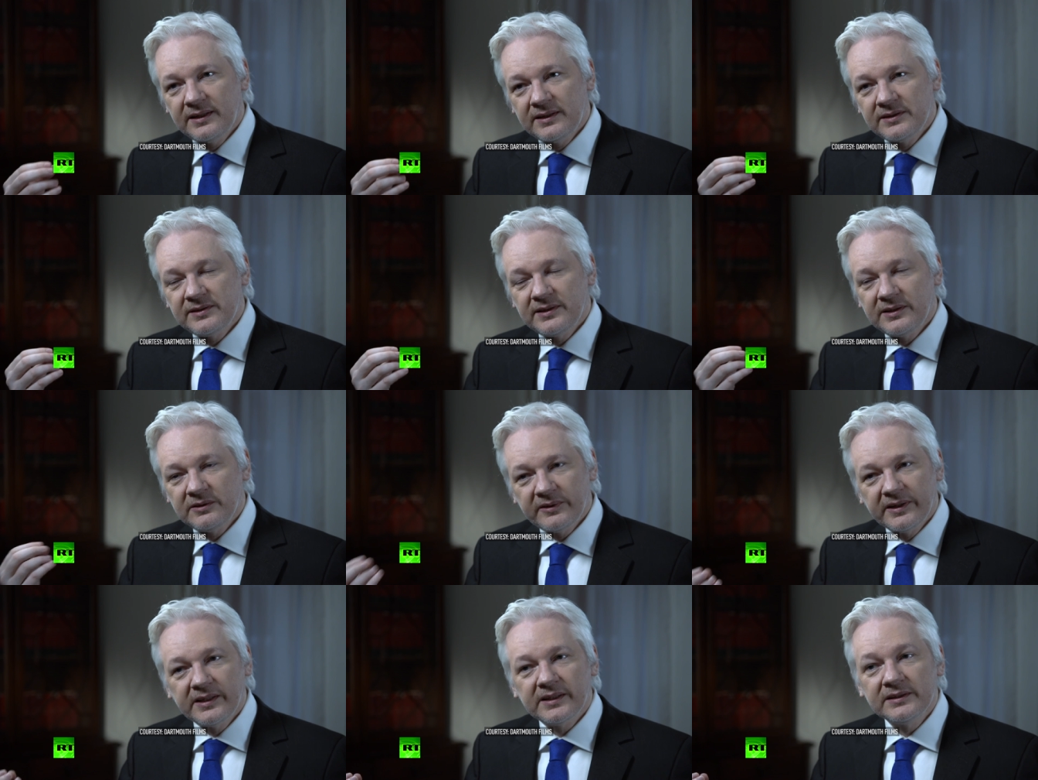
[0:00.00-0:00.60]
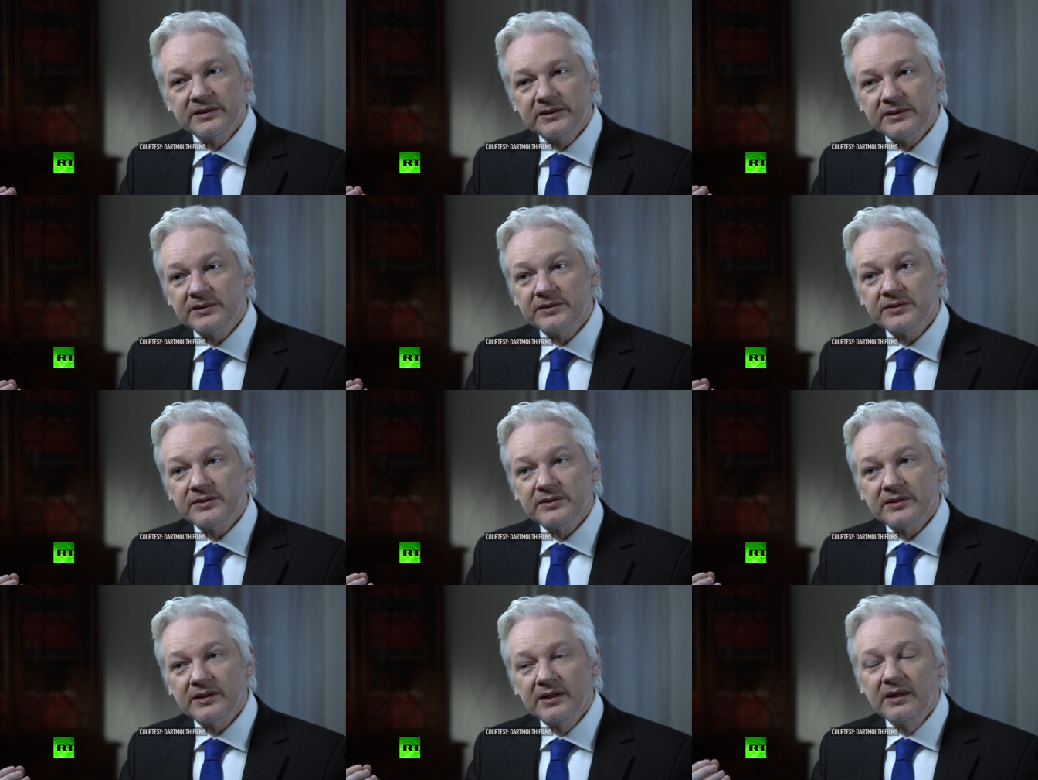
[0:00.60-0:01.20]
is Hillary
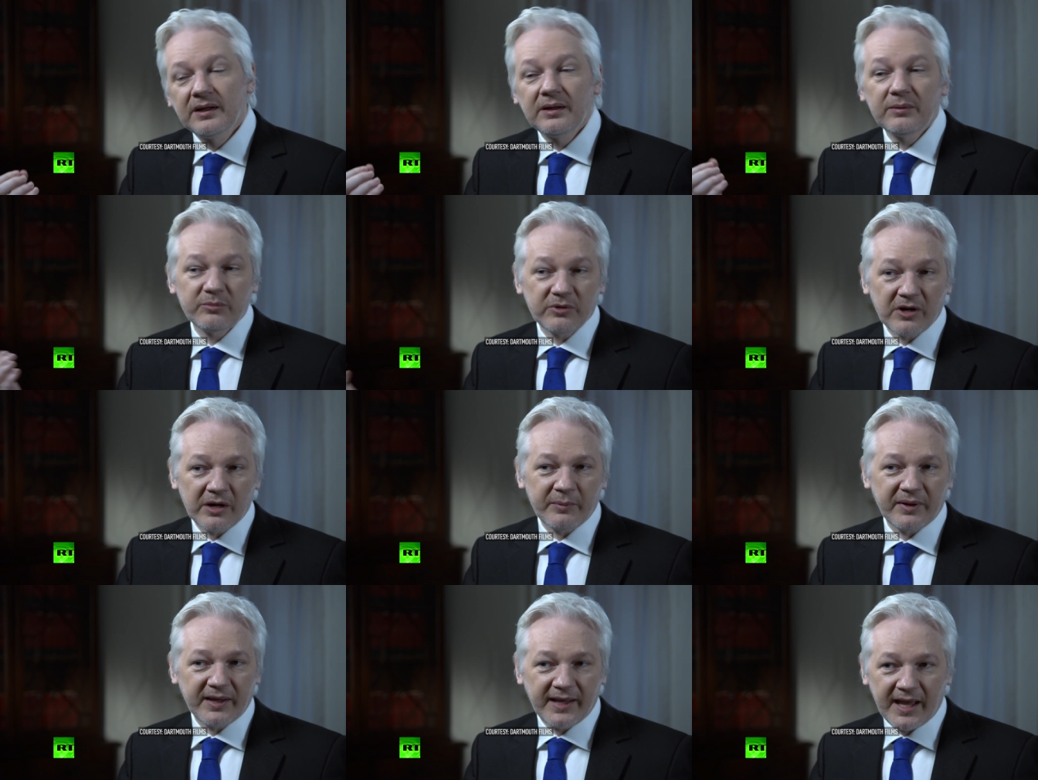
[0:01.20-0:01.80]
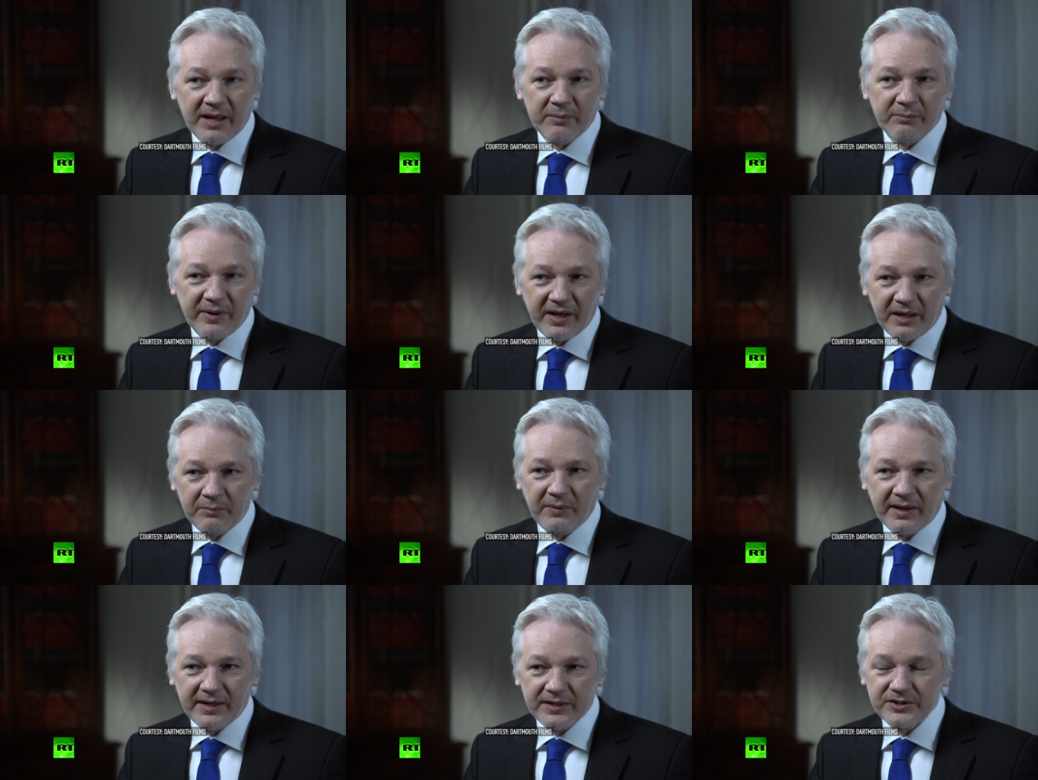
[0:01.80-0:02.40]
Clinton's primary
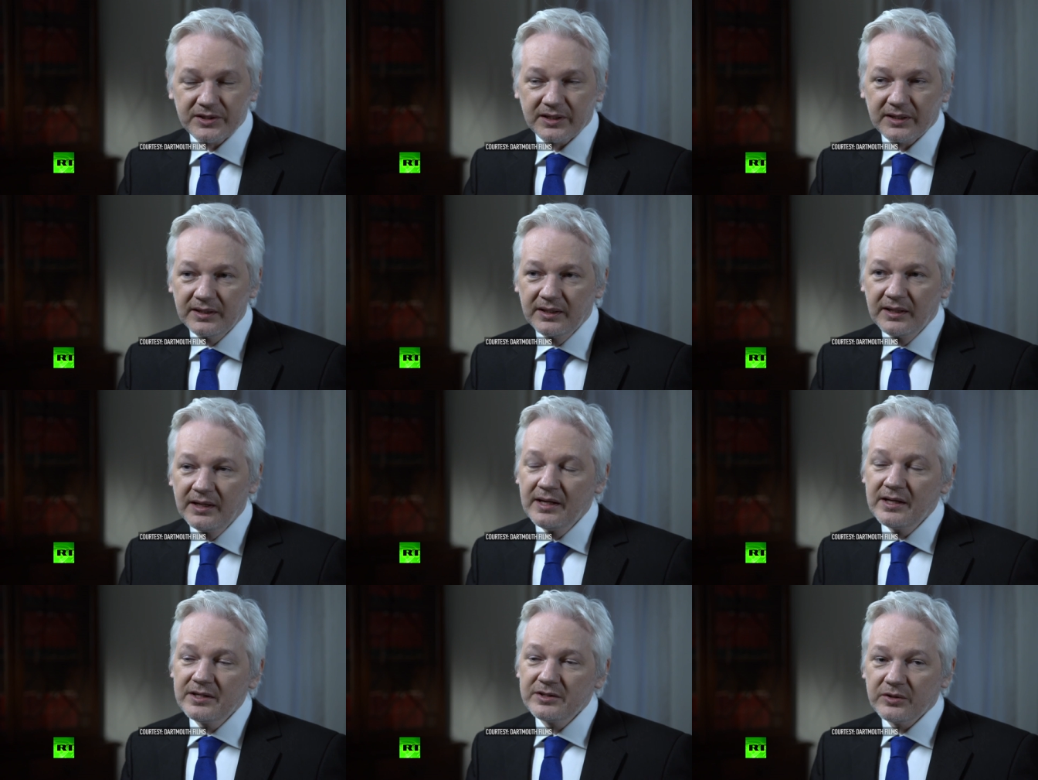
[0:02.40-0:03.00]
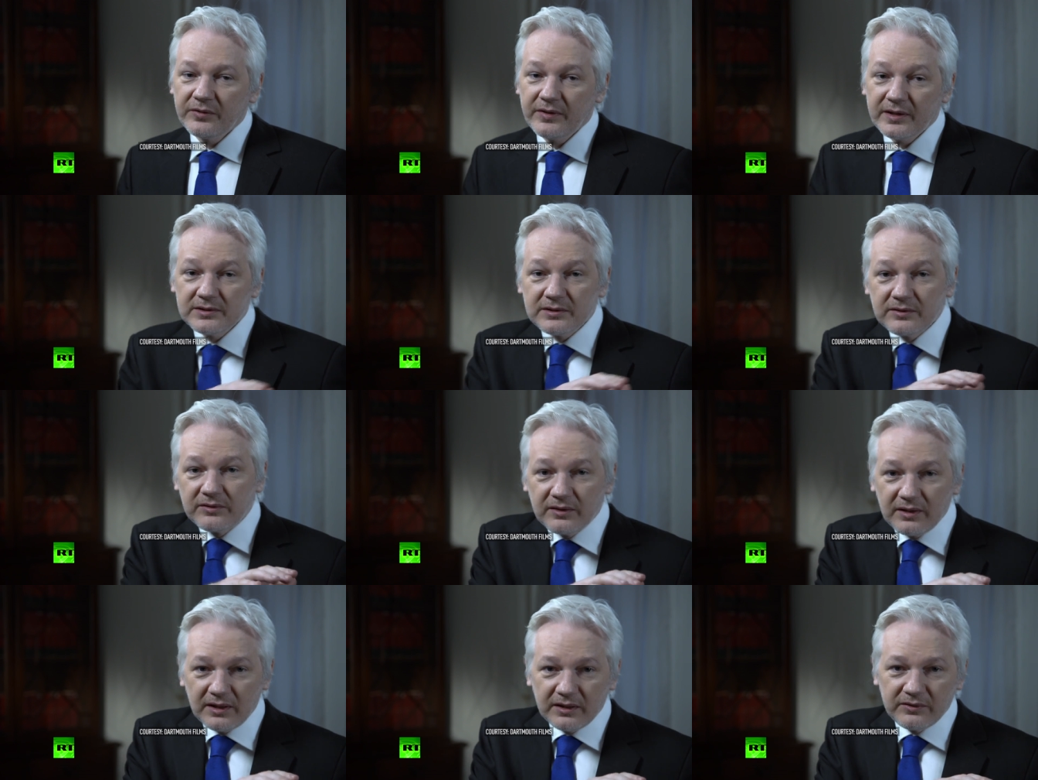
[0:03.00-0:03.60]
campaign manager. So there's
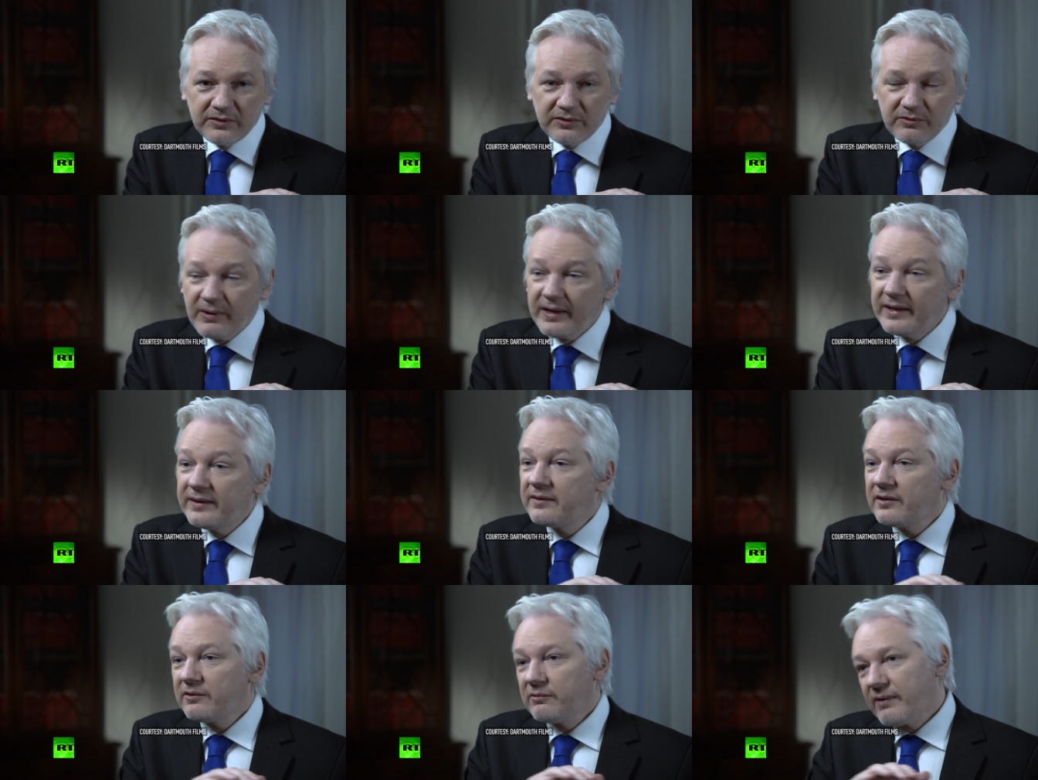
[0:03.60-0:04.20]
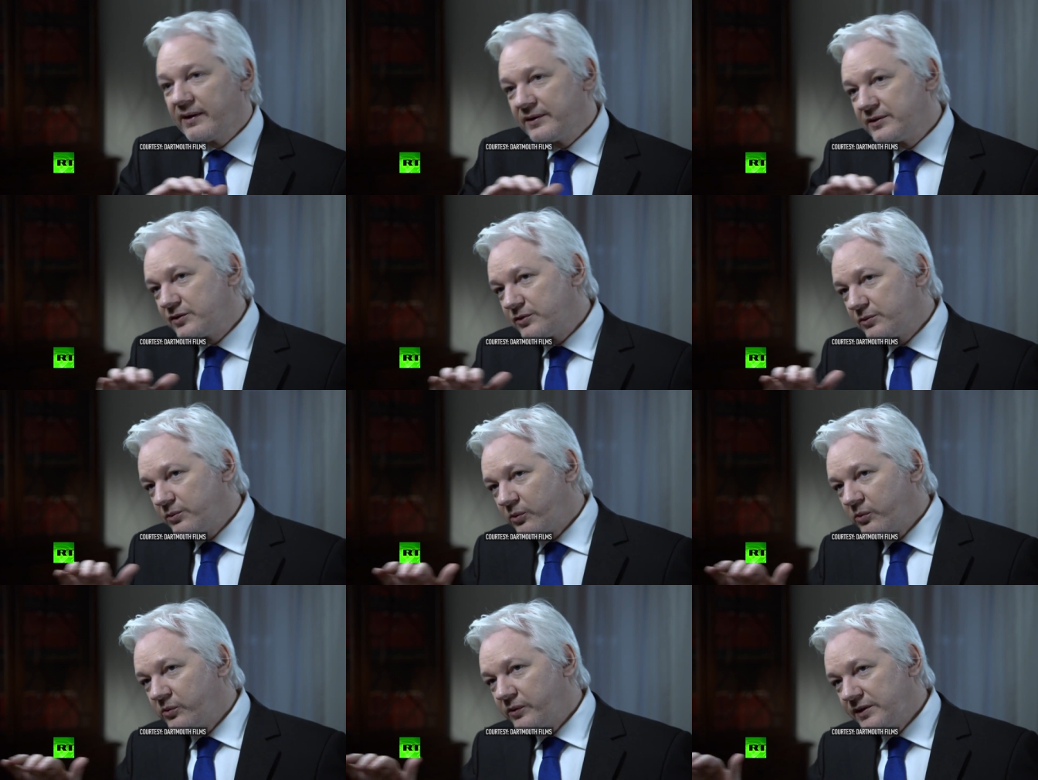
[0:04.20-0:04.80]
a thread that runs
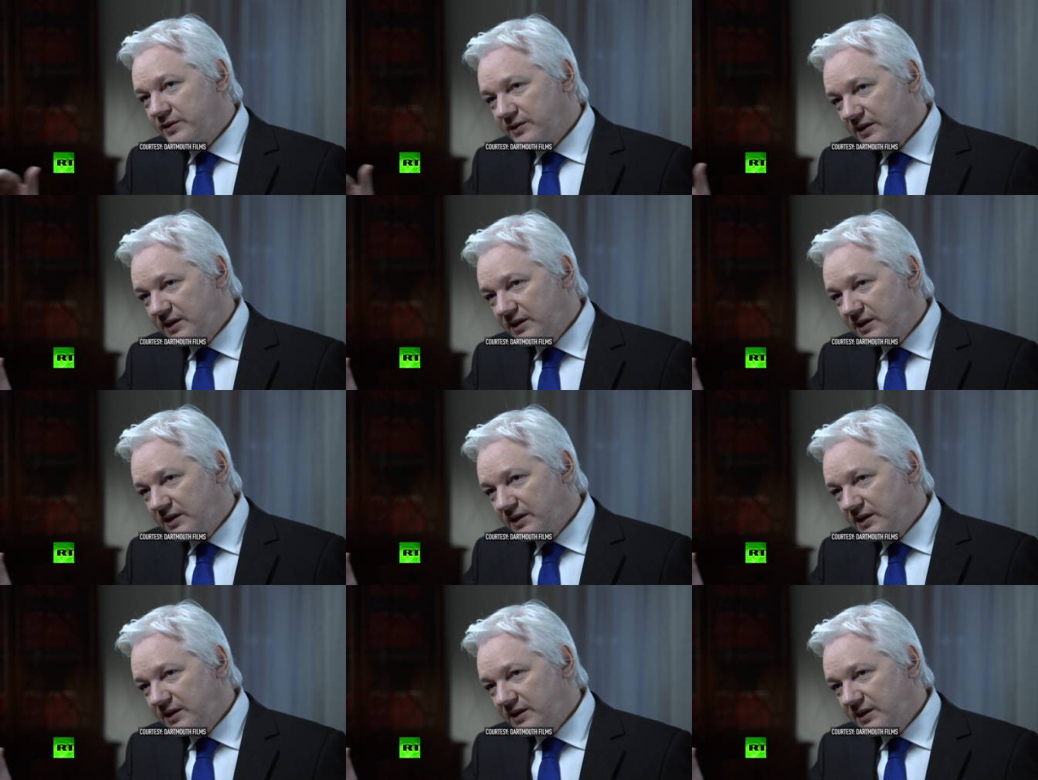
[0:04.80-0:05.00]
through all these